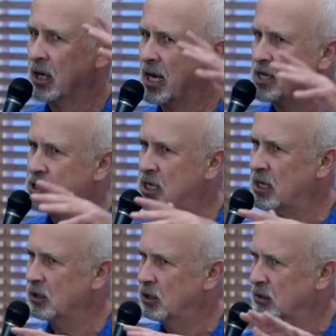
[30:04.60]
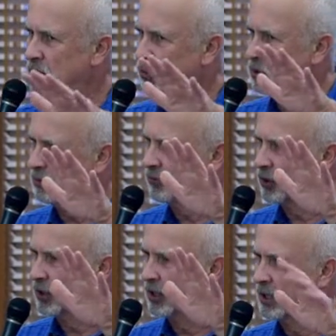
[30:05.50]
glides down to, through the
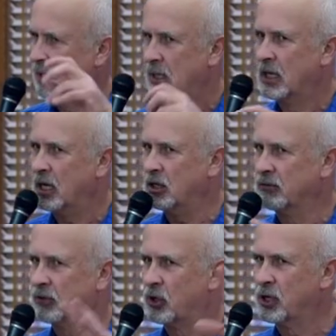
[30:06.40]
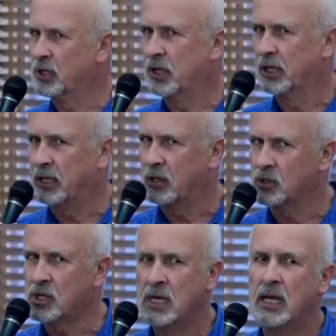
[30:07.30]
fog and the fog
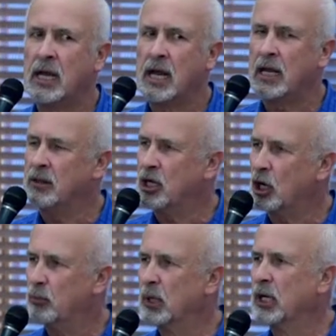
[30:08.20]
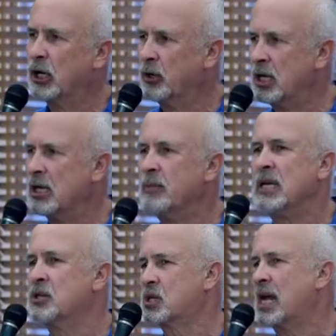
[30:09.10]
clears, and there below him
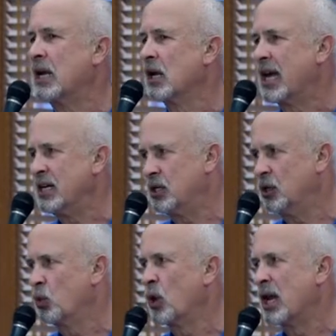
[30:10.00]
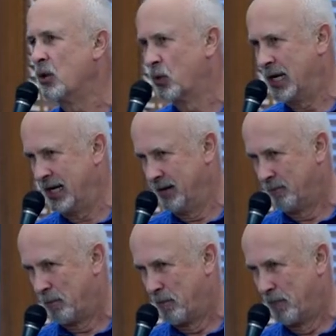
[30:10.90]
is a lighted runway.
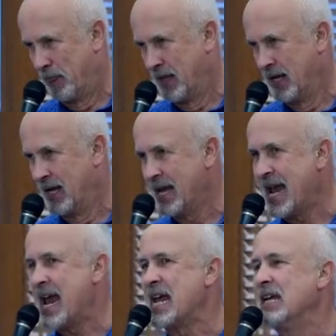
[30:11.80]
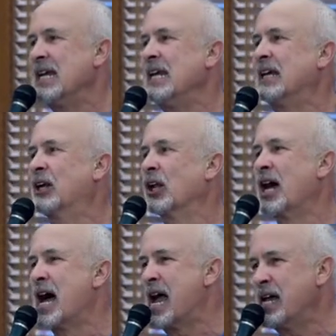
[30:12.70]
And he
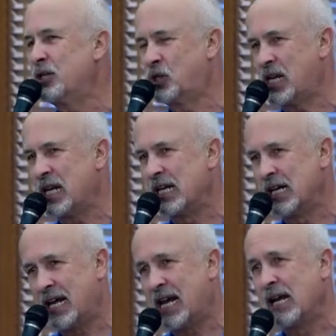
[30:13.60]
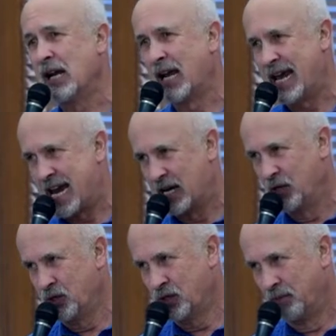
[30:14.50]
glides in and
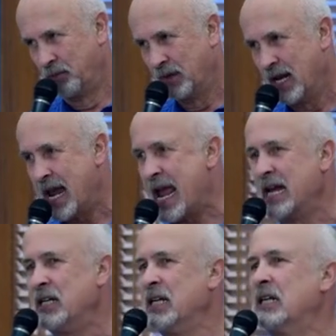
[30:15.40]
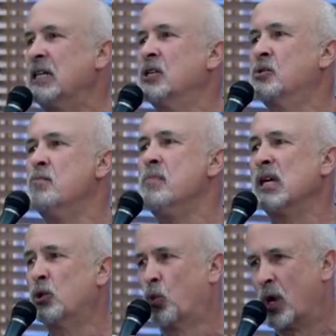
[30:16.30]
lands, and it is
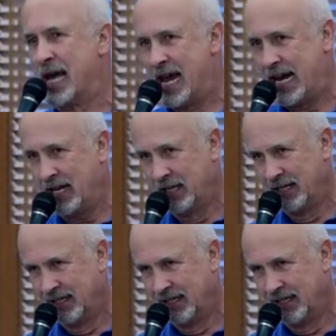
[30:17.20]
midway,